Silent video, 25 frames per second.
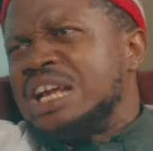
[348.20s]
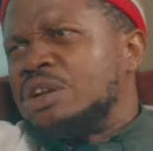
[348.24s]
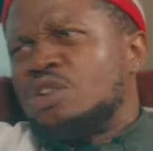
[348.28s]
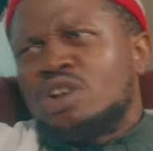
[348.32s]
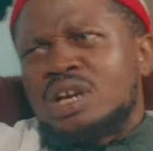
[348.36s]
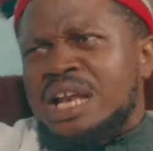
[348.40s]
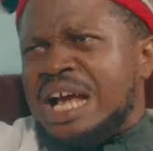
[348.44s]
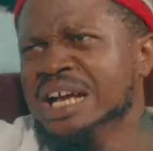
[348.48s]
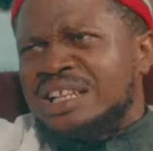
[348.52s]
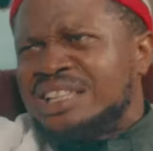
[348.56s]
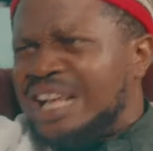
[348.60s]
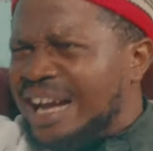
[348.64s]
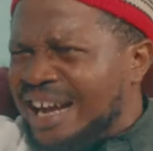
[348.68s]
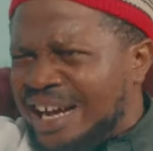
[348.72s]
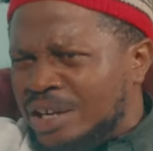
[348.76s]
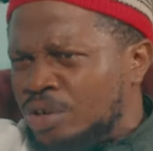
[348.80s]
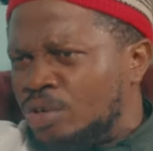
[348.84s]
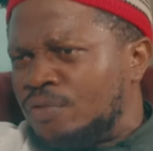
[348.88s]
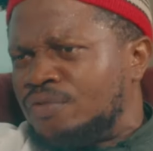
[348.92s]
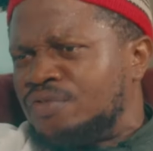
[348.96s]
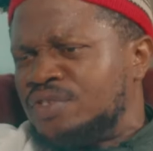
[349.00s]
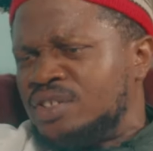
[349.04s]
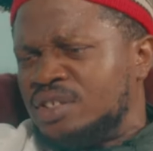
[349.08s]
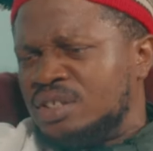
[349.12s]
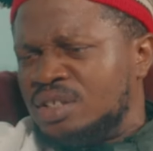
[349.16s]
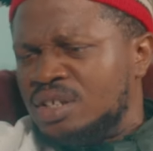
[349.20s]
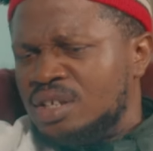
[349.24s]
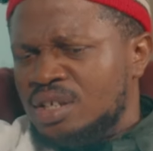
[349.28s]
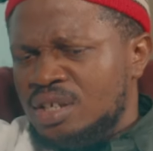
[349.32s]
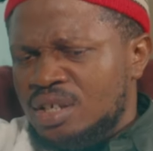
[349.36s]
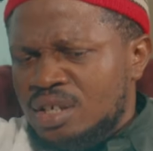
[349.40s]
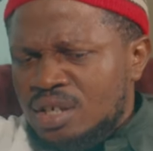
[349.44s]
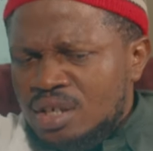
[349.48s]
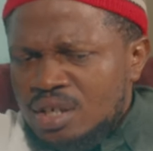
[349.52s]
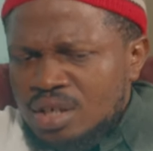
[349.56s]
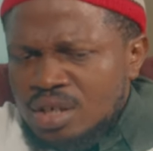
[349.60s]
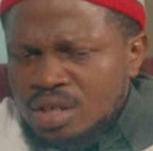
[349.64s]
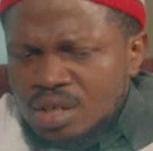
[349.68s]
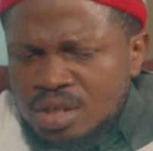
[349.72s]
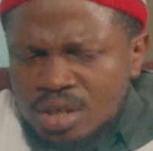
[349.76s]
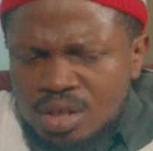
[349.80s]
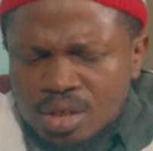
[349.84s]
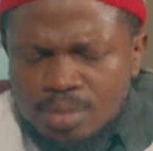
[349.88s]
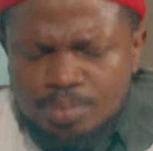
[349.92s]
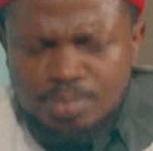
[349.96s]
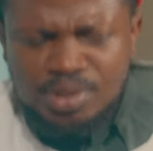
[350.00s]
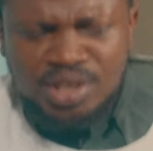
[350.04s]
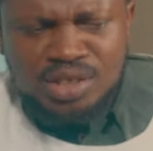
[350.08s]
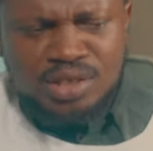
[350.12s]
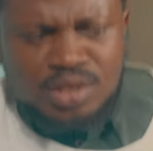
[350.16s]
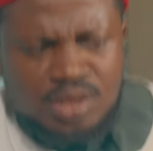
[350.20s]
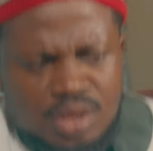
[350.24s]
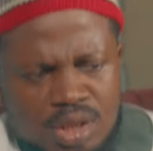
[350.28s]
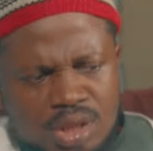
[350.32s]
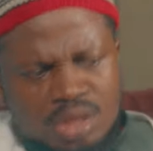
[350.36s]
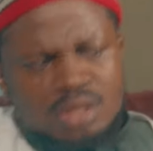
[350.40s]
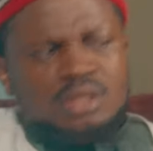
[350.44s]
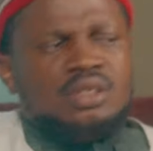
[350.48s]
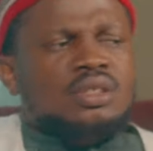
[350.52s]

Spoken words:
don't like that kind of thing. Please.